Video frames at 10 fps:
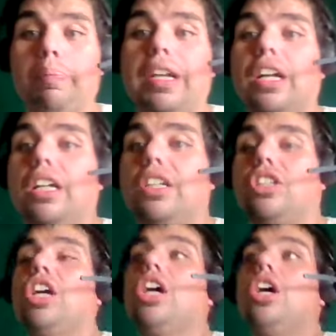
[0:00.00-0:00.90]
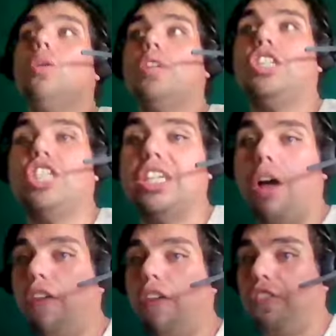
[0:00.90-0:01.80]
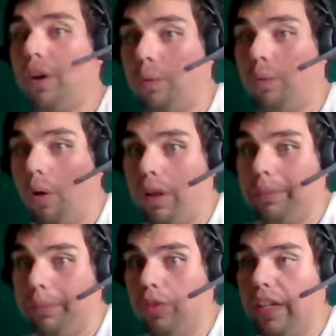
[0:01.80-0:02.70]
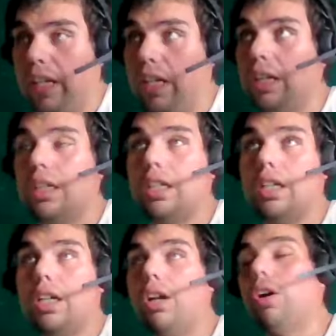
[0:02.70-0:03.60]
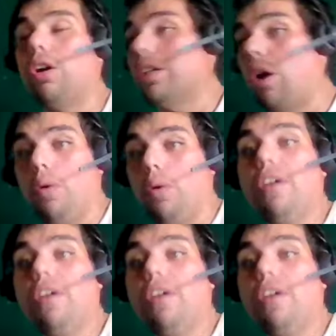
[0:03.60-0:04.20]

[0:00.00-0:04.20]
because Richie's offered a role in a movie, or no,